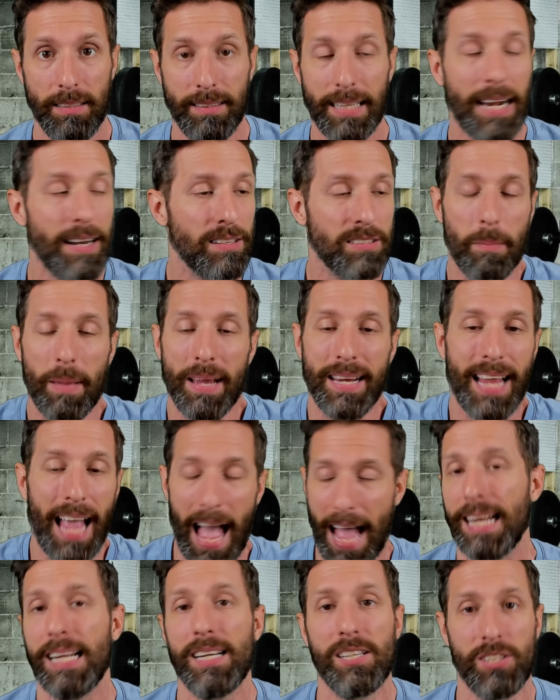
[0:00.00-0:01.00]
That doesn't make
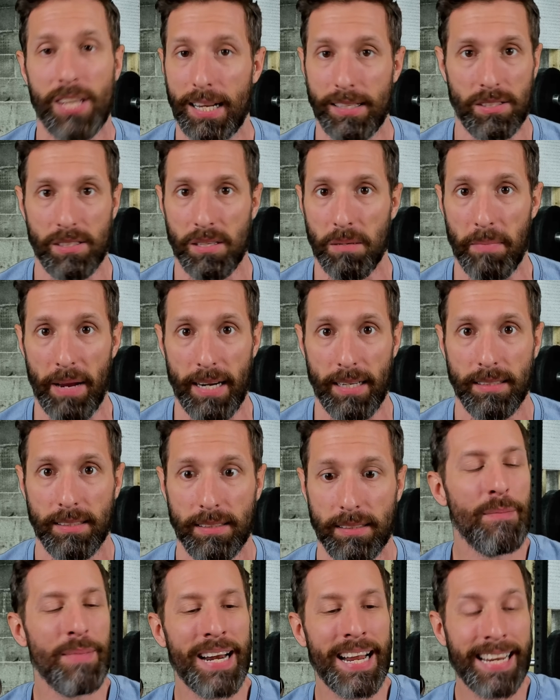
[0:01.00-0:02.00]
any sense to me.
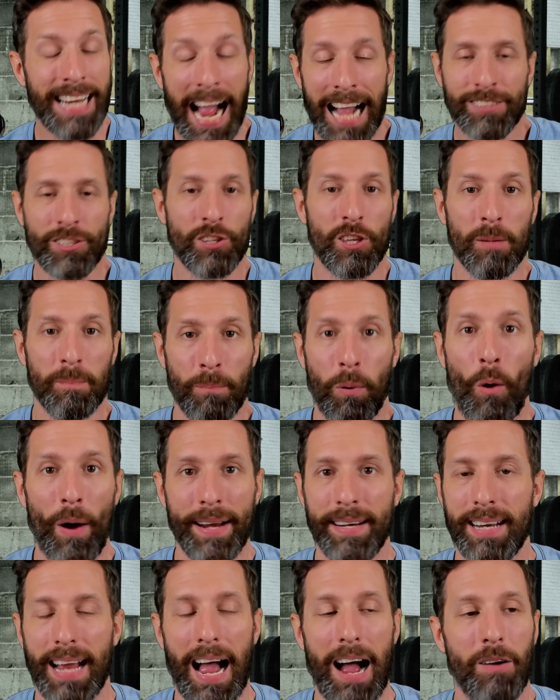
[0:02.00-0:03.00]
I mean, it got to the
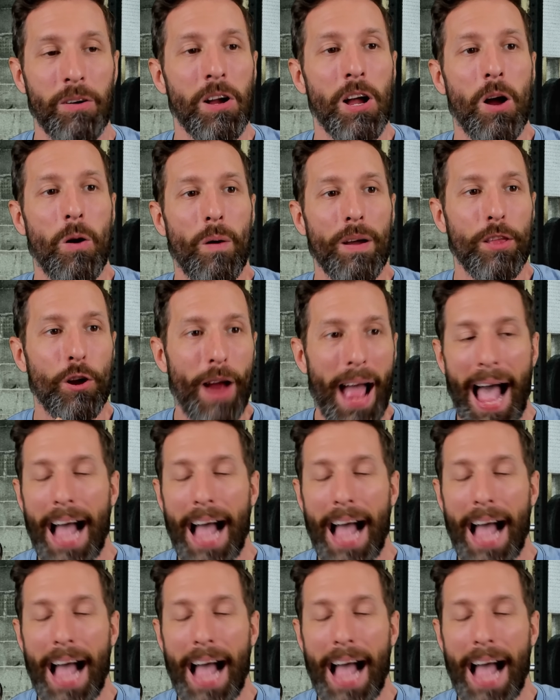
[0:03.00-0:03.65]
point now where they're